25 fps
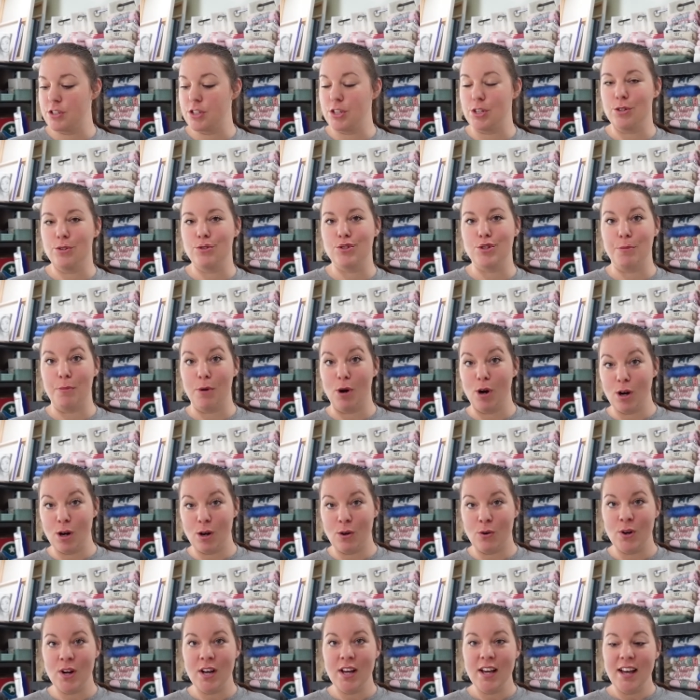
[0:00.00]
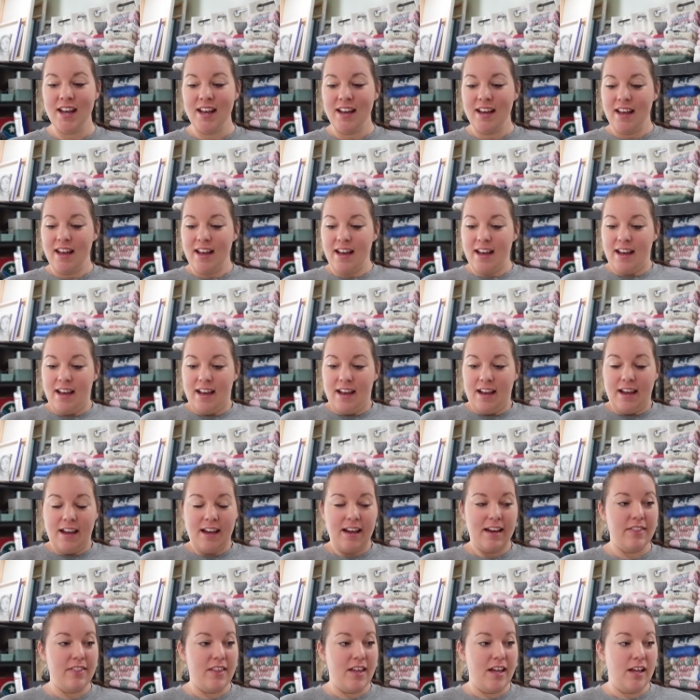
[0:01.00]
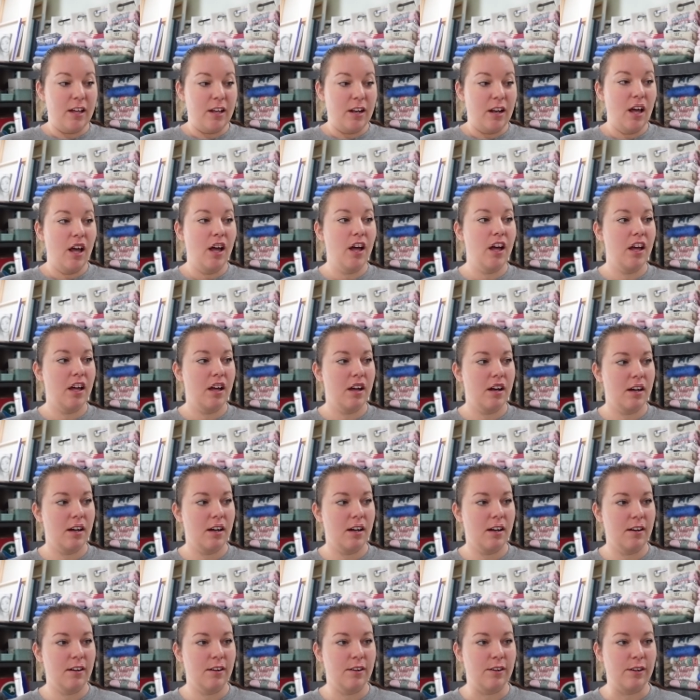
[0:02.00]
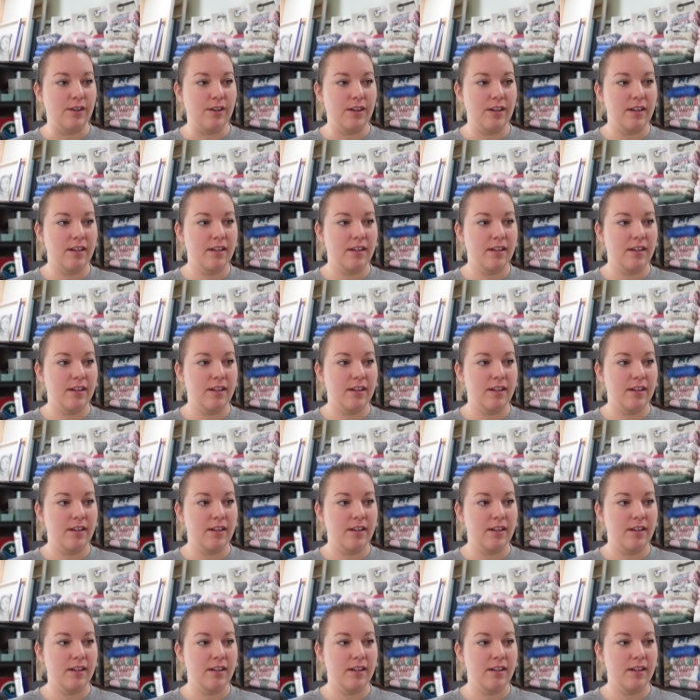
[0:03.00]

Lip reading: to you tomorrow. And then, I